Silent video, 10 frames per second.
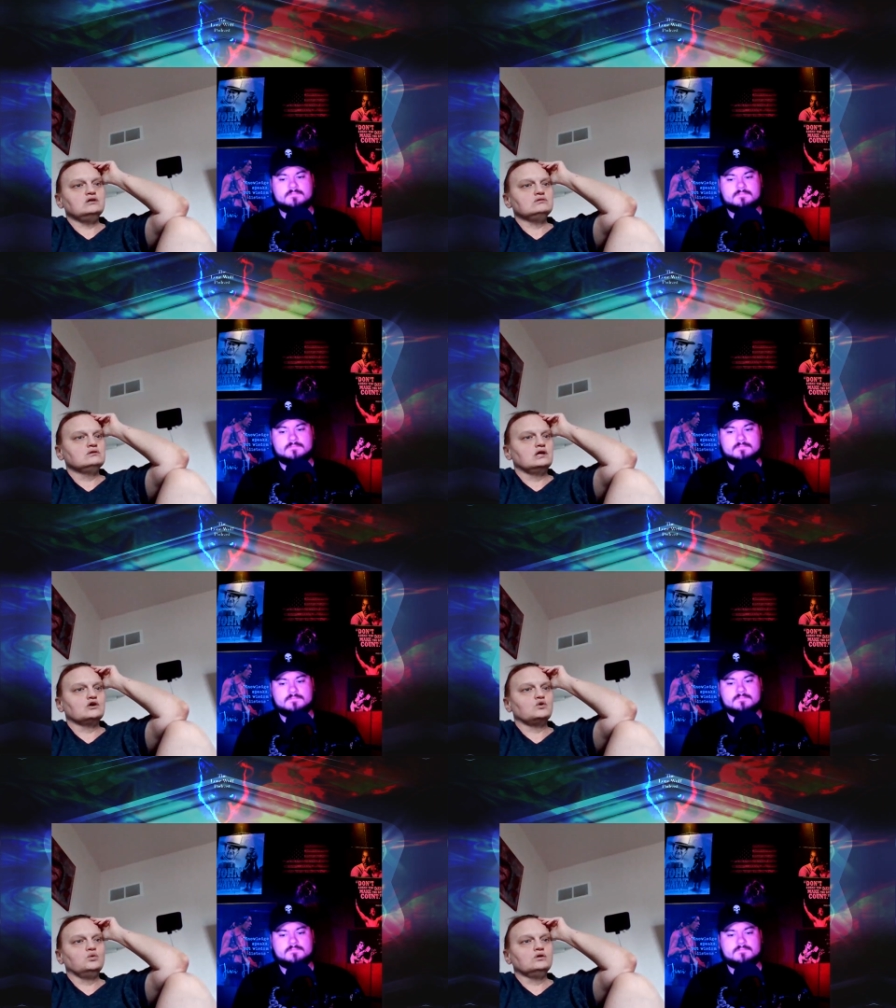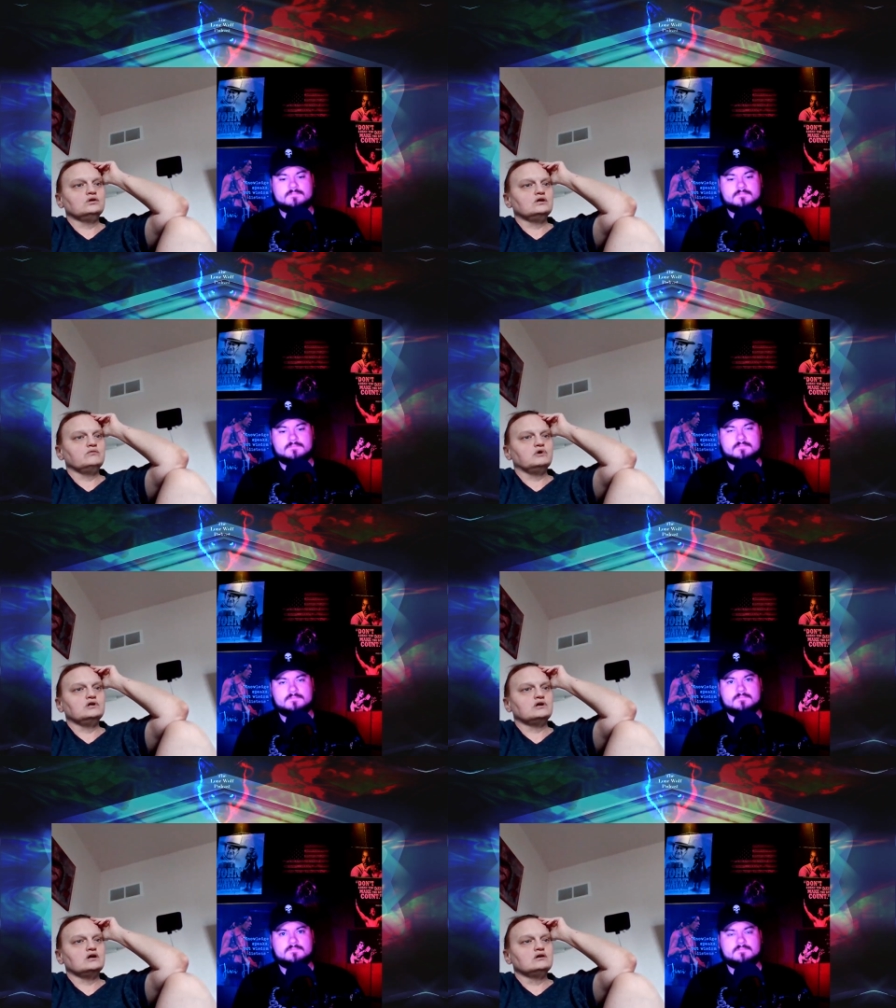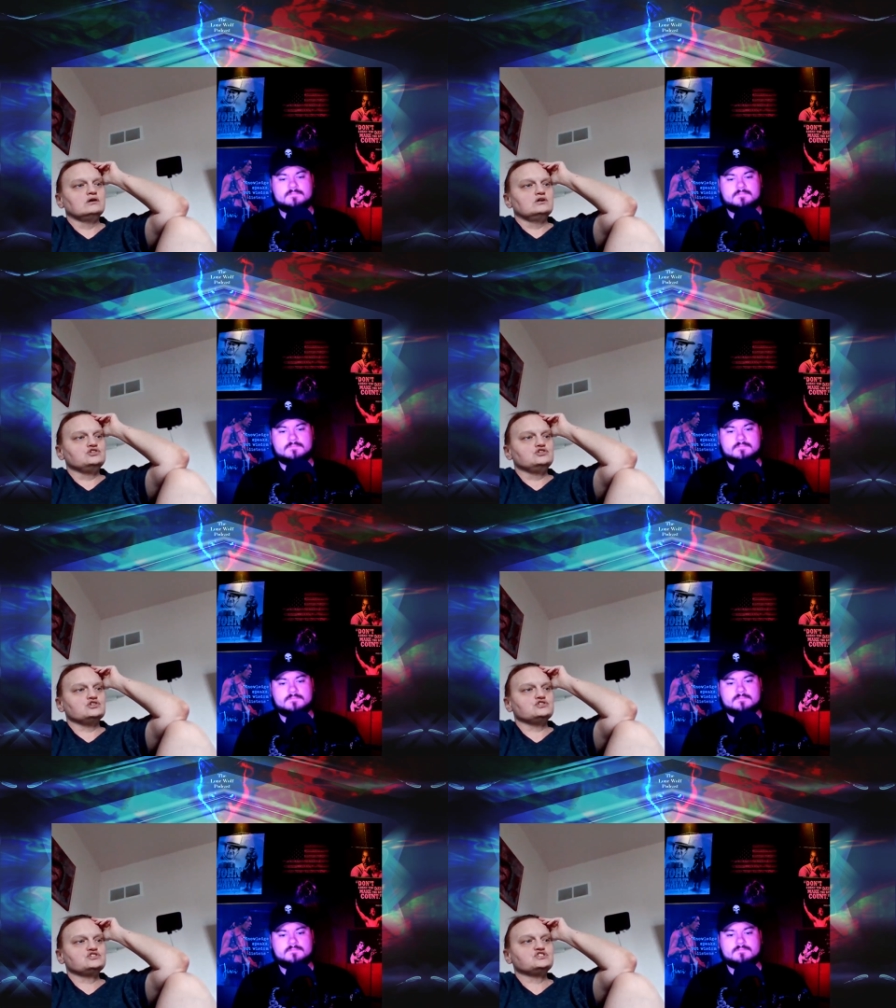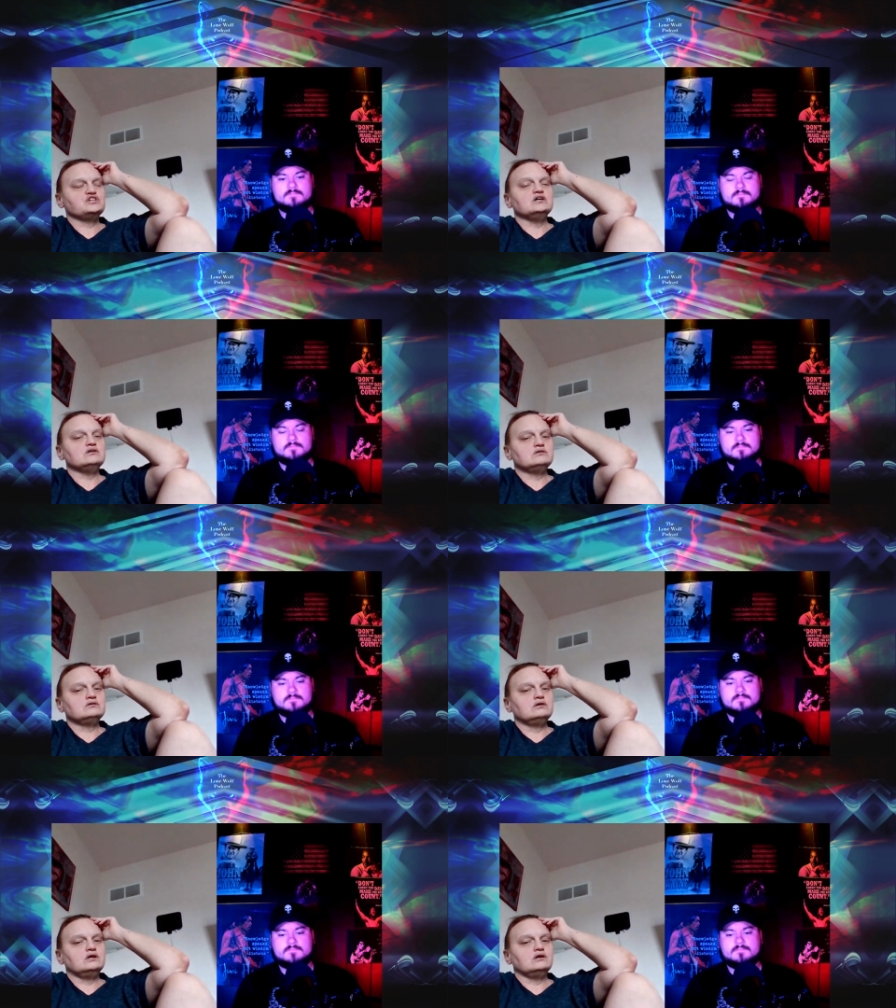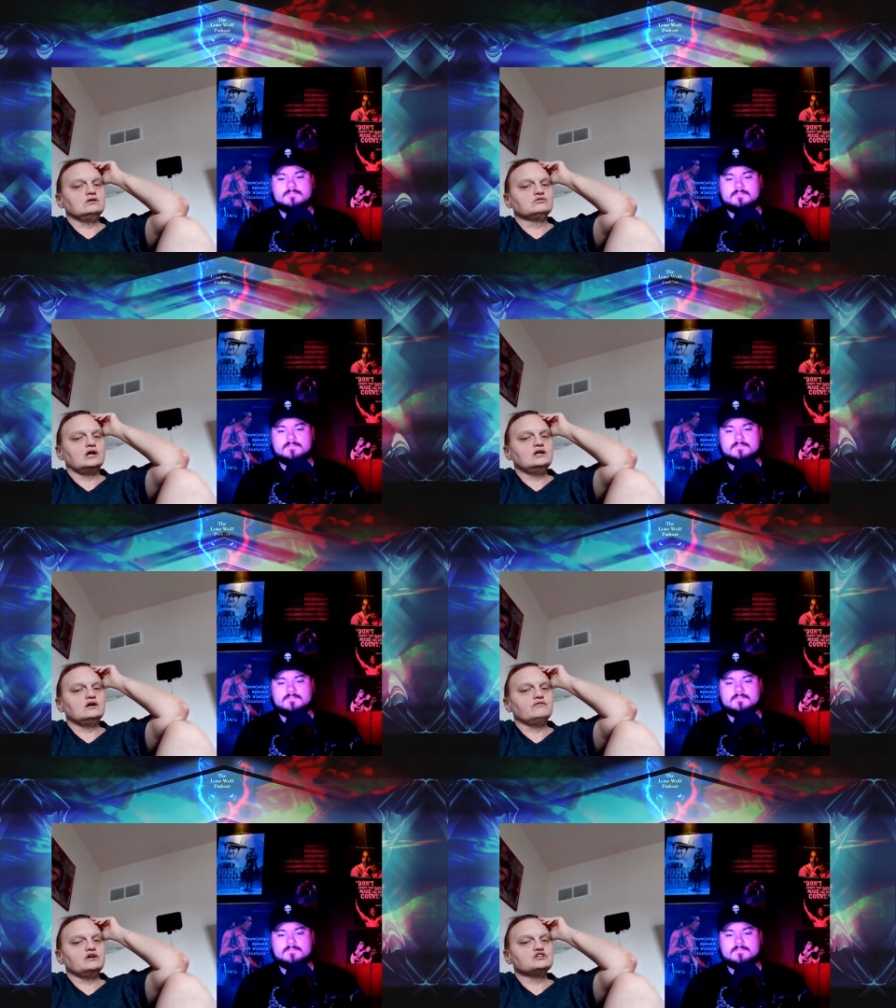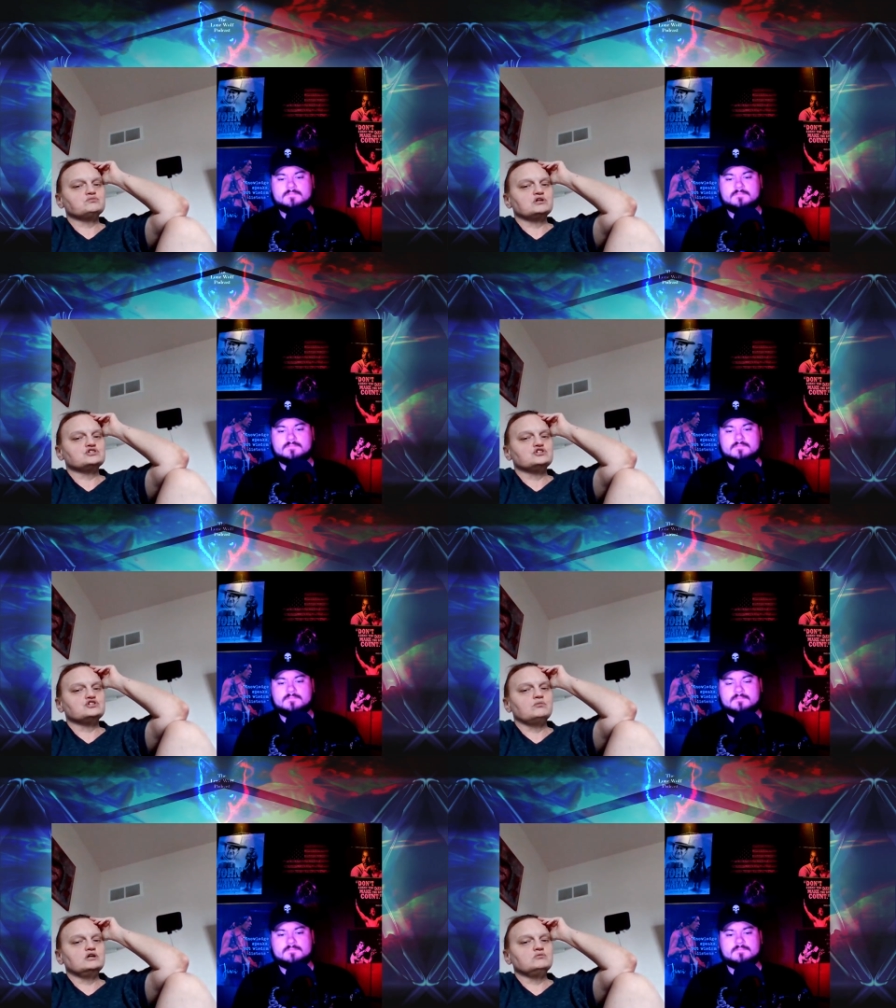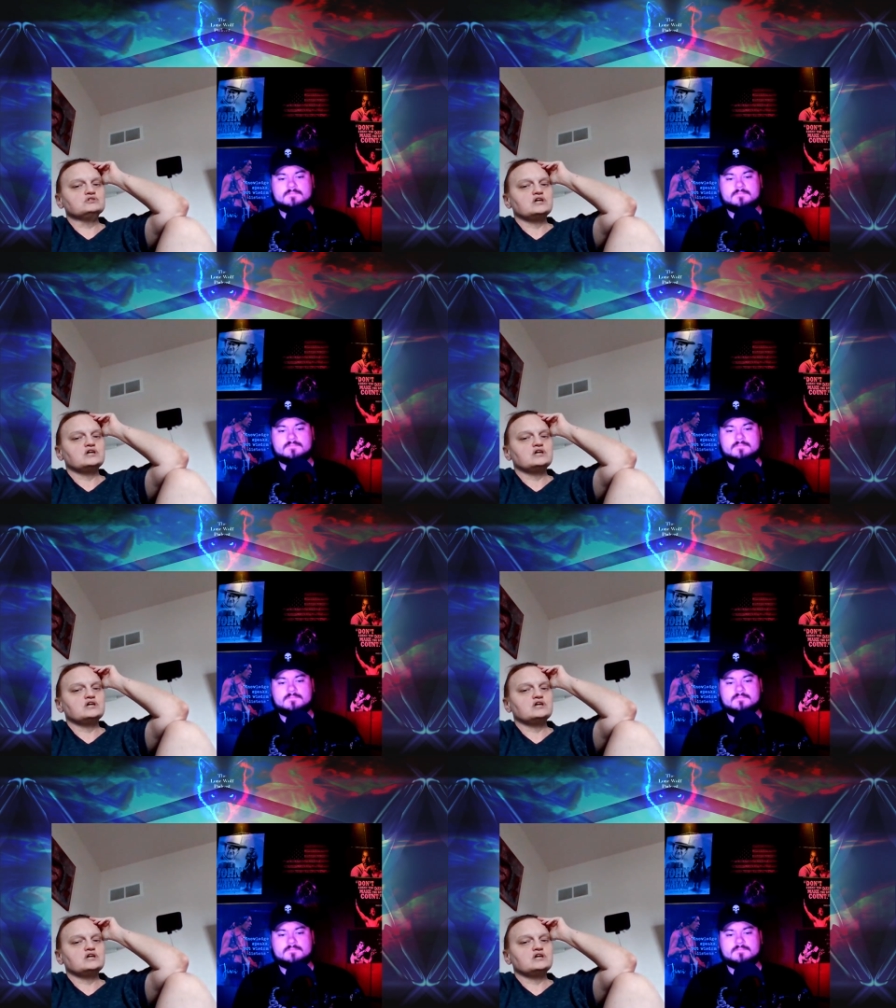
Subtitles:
wheat and corn and whatnot just sit in grain elevators because nobody